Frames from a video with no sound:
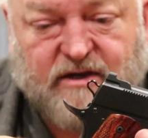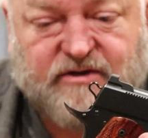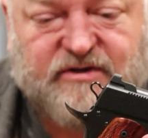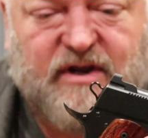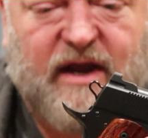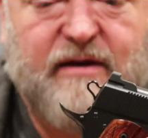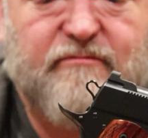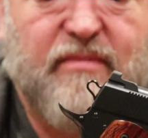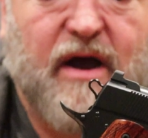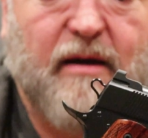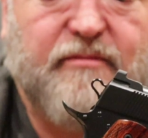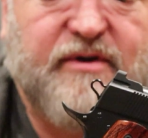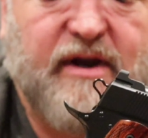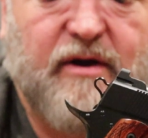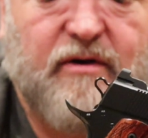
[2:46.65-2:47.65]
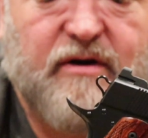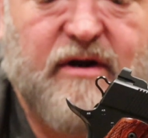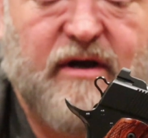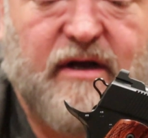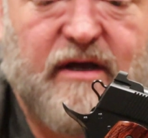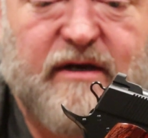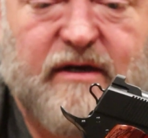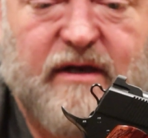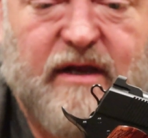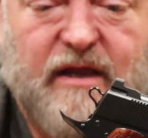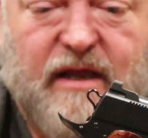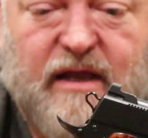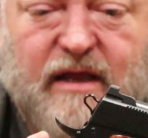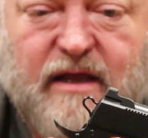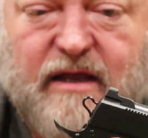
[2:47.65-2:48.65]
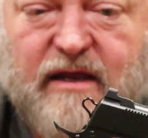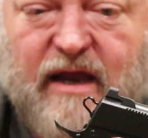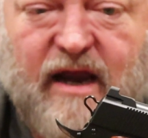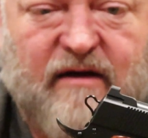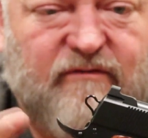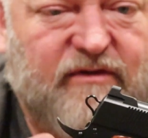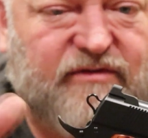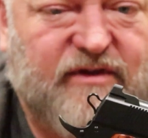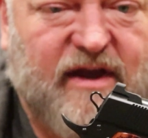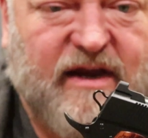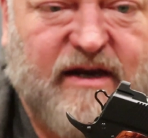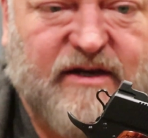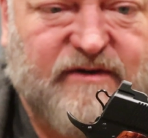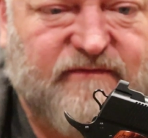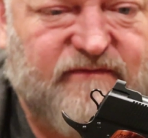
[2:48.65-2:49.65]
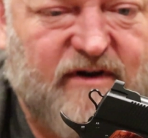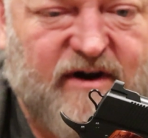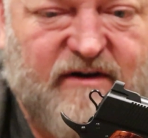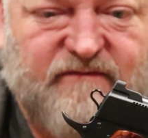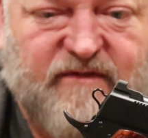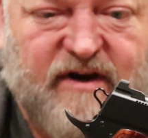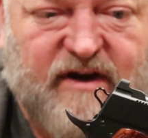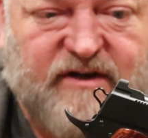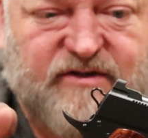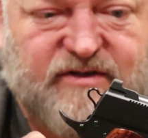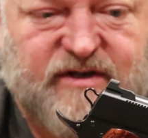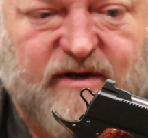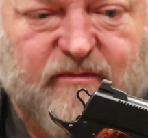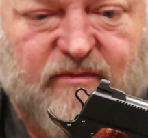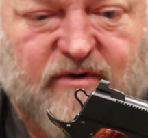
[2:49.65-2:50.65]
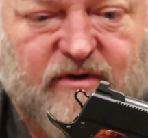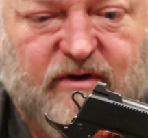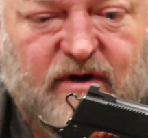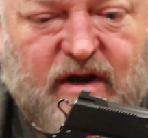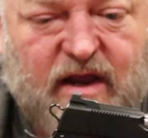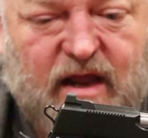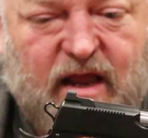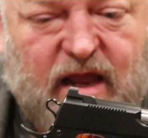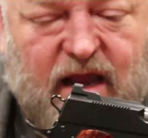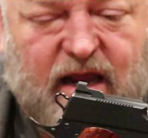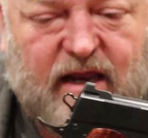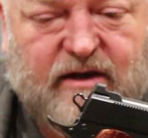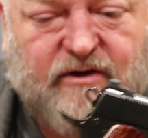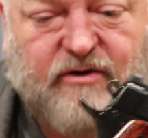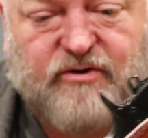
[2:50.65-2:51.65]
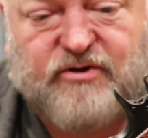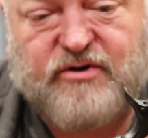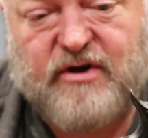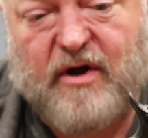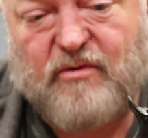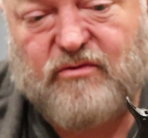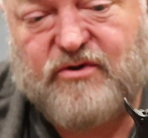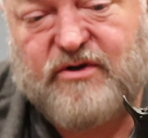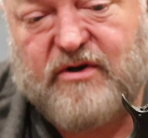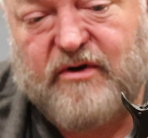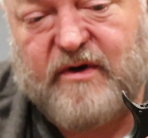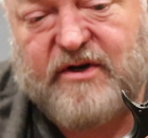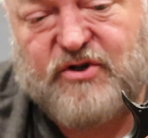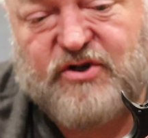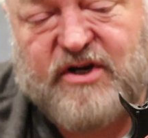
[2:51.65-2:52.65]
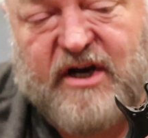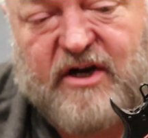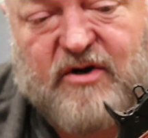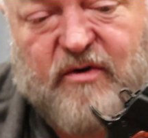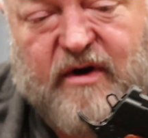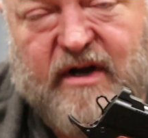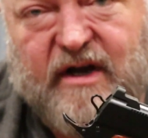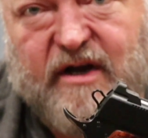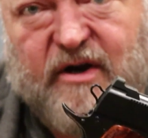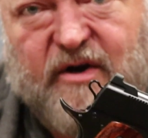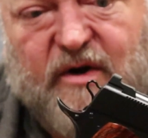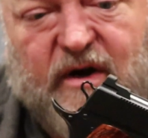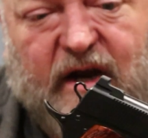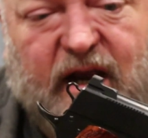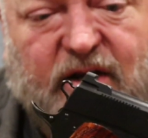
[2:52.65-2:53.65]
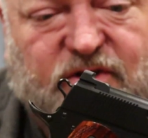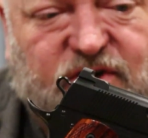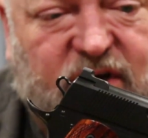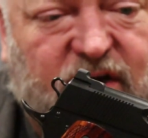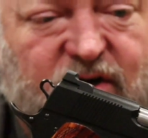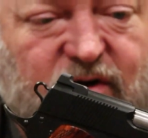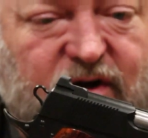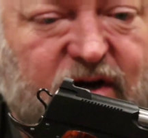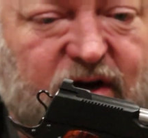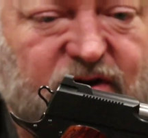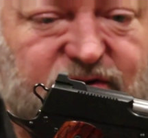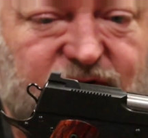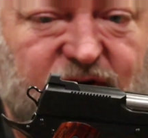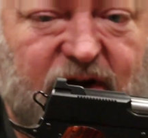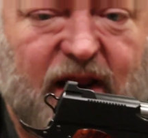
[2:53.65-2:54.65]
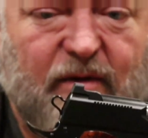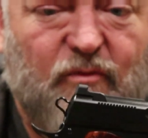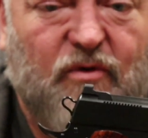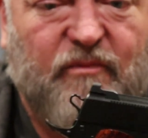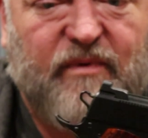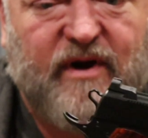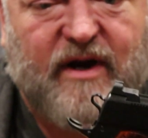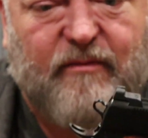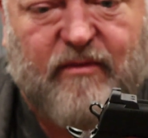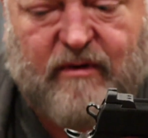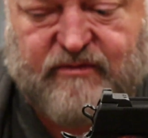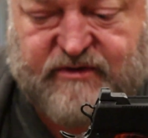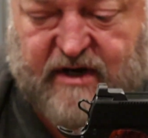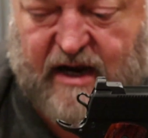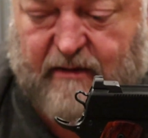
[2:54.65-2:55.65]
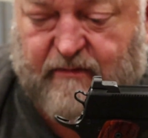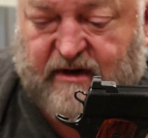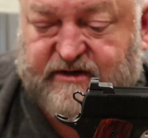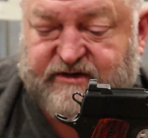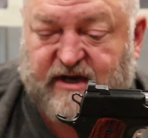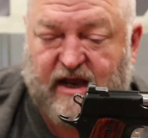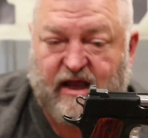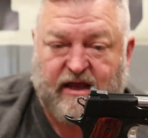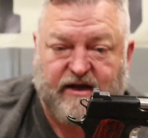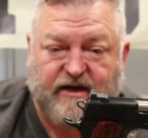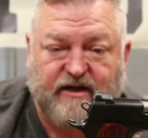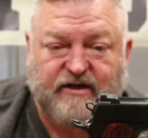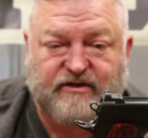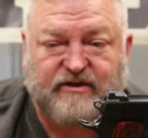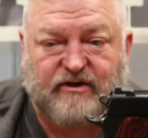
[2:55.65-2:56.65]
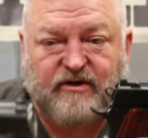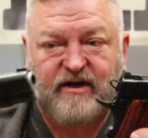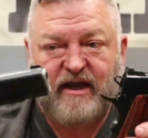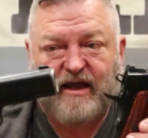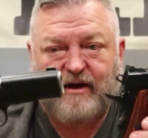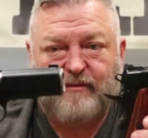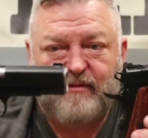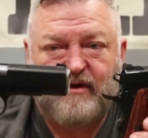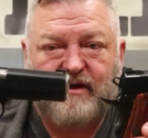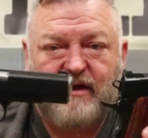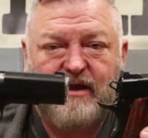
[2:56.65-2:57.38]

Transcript: Same bobtail cut. Everything is very, very similar. And there is checkering here and checkering here. So now I'm going to pick them up side by side and let's look at them.